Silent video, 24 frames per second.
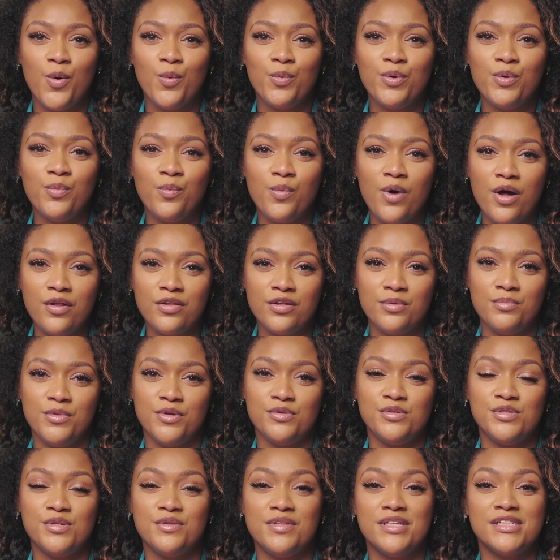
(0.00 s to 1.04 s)
we welcome you
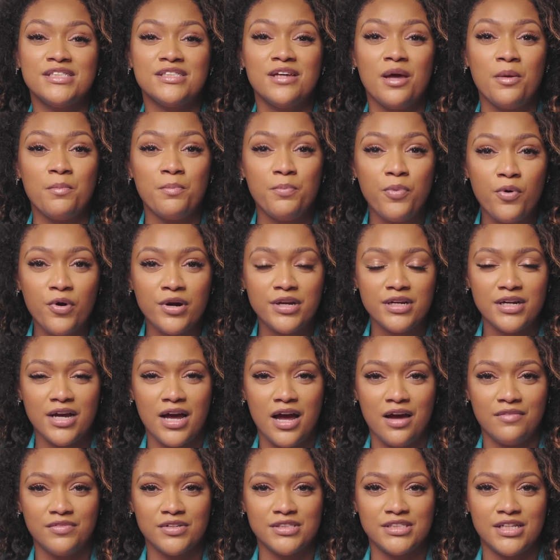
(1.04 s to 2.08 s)
to this important
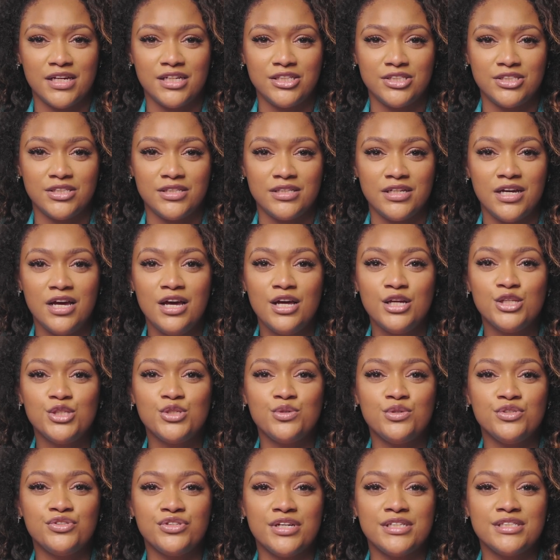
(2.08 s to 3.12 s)
conversation to
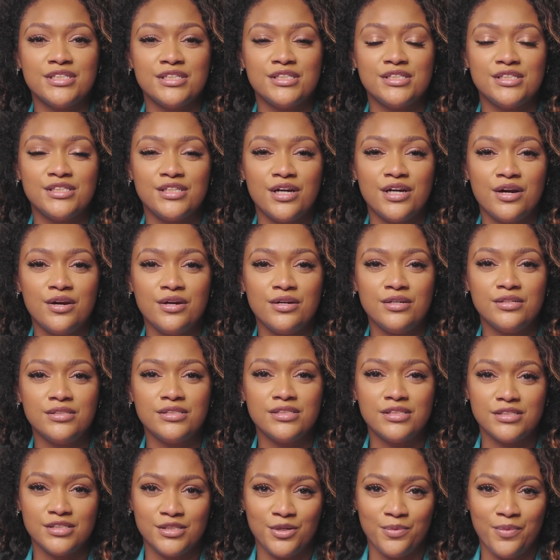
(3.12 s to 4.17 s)
address
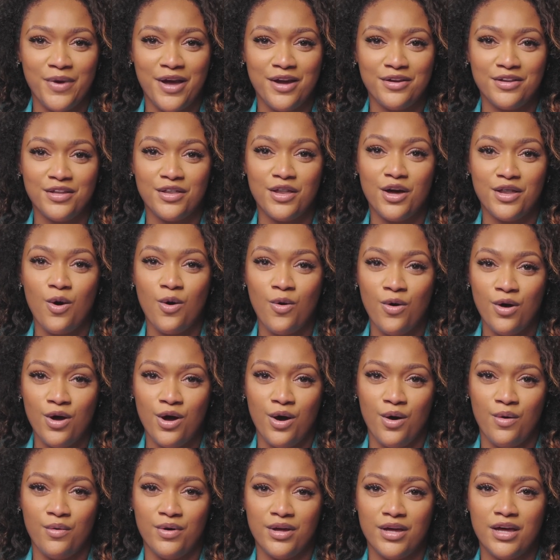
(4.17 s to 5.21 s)
concerns surrounding the
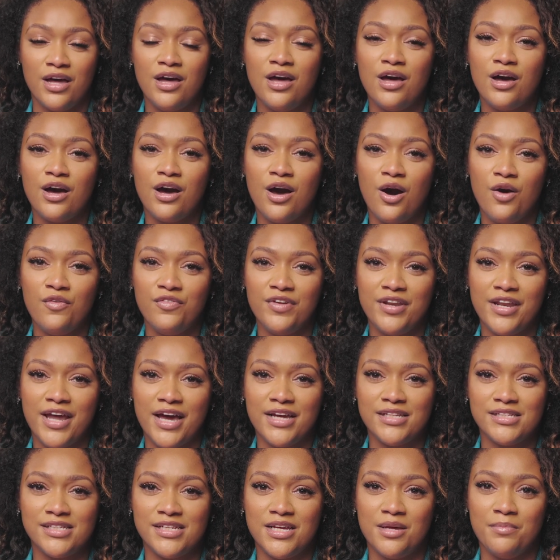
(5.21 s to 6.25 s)
ongoing
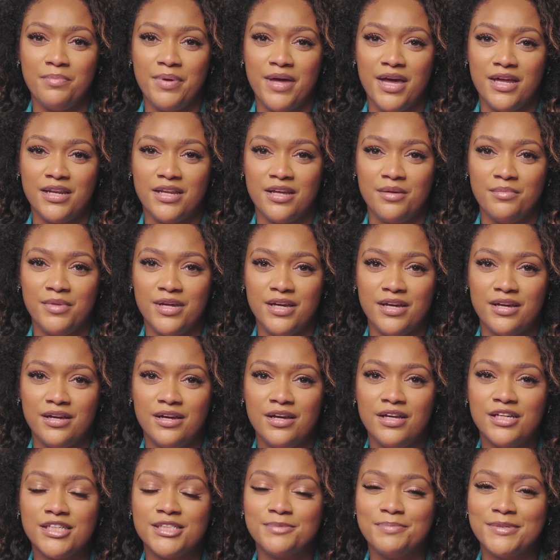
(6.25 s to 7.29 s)
COVID-19 pandemic
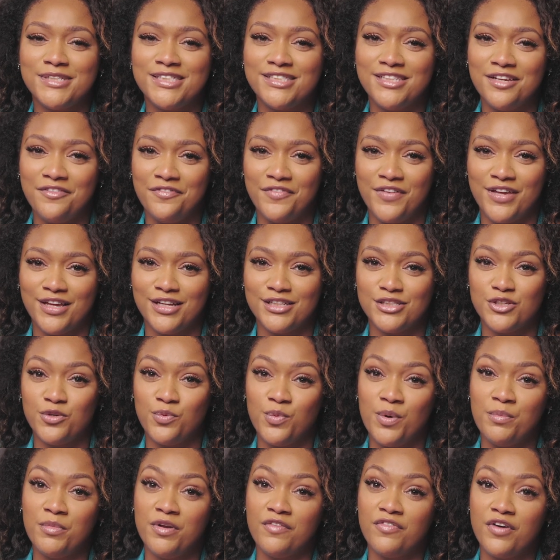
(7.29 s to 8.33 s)
specific to
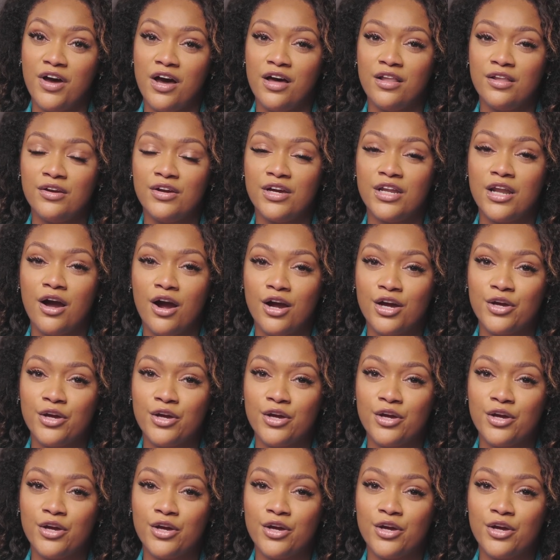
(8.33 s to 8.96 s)
women of color in our